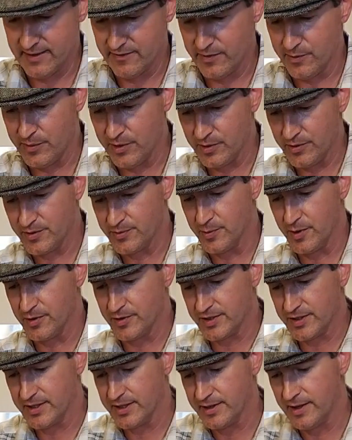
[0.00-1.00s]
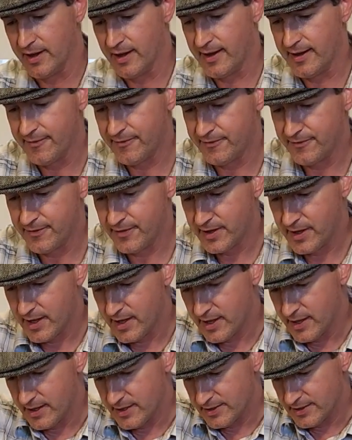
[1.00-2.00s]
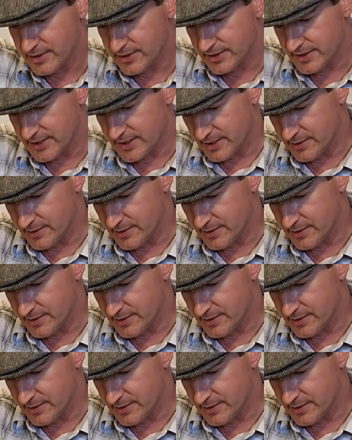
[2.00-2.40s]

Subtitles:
the bone's mostly off. Just need to